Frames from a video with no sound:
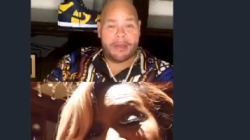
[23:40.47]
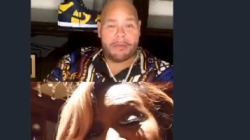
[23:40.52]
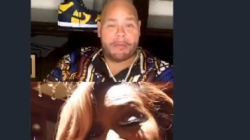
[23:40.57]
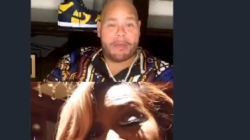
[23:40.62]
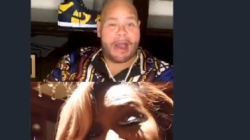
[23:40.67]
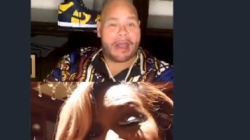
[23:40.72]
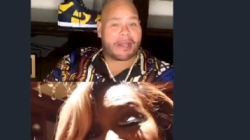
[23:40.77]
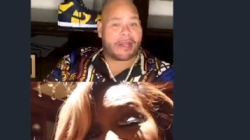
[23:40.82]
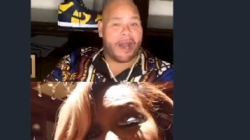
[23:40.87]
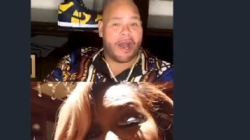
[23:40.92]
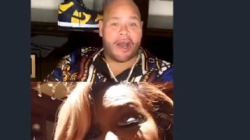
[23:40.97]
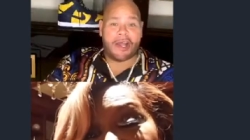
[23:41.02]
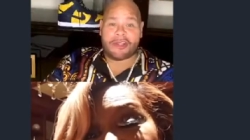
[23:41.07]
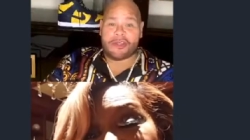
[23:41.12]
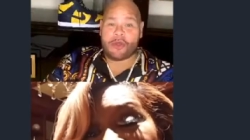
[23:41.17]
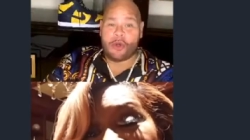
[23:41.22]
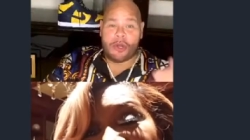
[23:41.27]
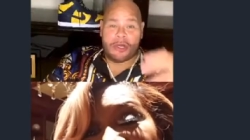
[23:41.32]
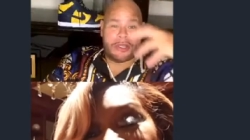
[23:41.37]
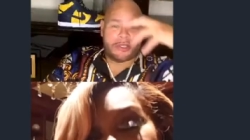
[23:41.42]
My
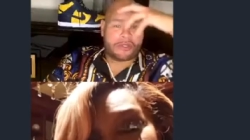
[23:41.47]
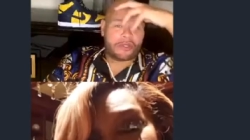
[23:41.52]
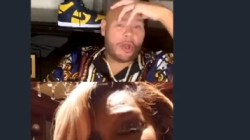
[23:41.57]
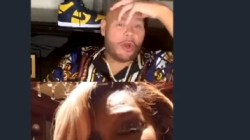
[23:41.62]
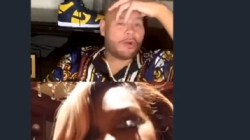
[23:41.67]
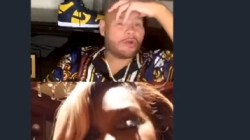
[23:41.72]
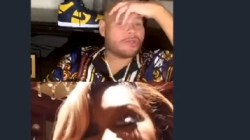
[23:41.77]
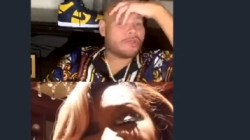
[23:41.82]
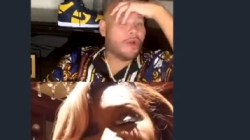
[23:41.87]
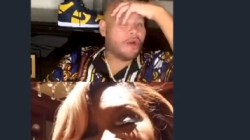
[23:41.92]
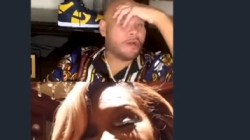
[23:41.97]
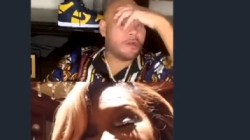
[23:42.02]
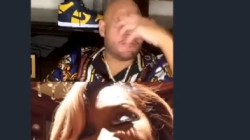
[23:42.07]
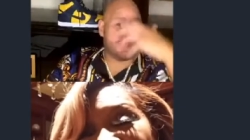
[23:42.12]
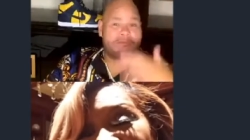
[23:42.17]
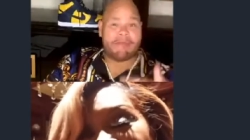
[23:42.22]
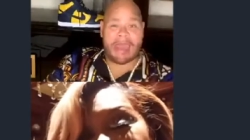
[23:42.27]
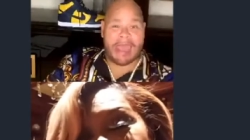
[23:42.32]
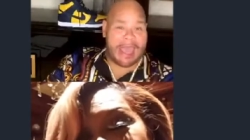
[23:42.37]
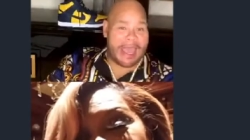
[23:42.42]
goddaughter throws on the
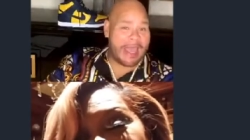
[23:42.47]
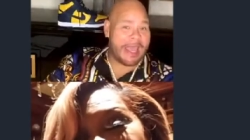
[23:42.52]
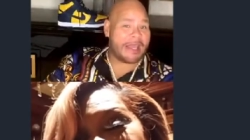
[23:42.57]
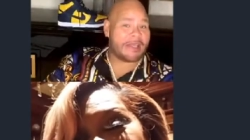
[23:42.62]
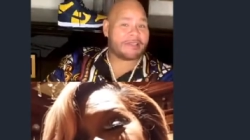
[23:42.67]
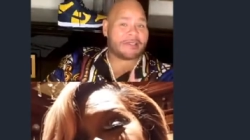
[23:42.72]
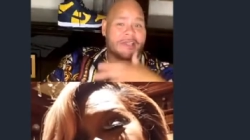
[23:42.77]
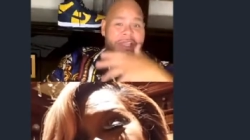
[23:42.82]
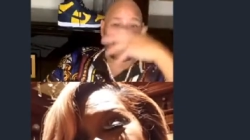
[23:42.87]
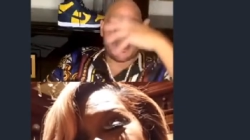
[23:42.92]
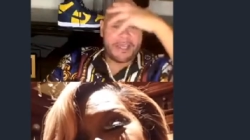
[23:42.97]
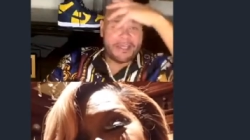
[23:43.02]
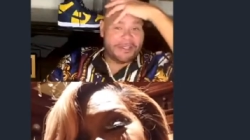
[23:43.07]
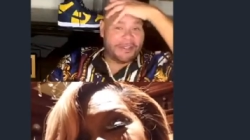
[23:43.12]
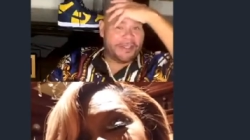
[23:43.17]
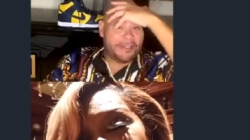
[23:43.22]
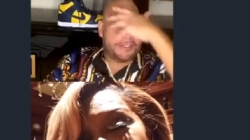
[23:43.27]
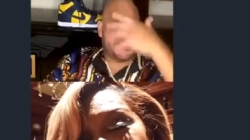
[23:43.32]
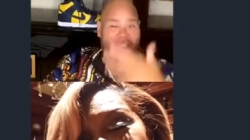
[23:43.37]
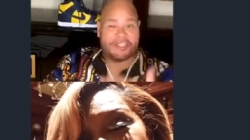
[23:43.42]
mask,
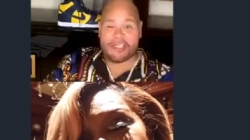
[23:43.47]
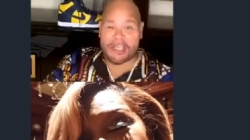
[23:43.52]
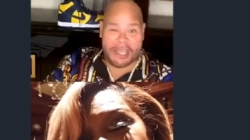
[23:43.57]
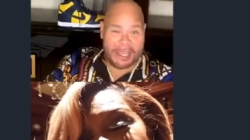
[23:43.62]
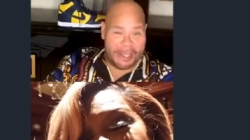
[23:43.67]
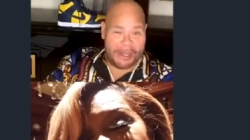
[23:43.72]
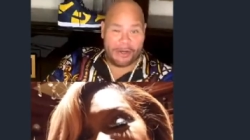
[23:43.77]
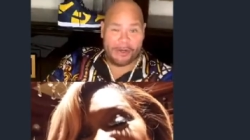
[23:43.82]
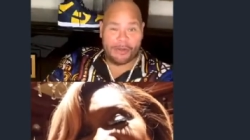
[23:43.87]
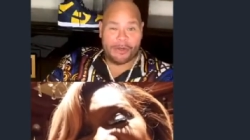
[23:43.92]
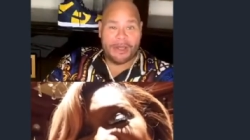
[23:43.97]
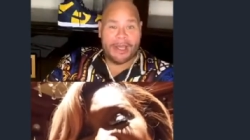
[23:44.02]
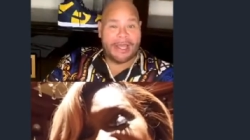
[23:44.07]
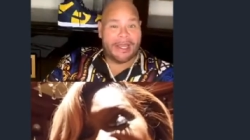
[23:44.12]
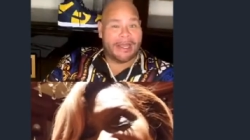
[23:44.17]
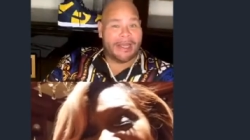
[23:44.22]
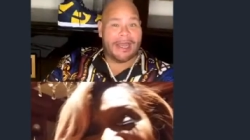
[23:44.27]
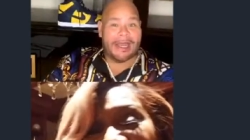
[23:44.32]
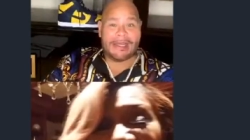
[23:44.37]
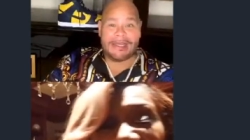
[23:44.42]
the shield,
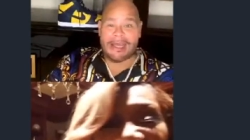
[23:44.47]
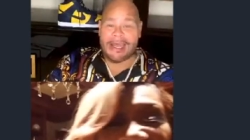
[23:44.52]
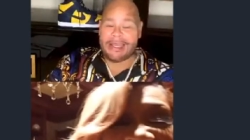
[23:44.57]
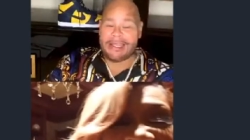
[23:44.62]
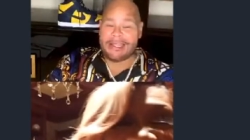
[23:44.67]
like they.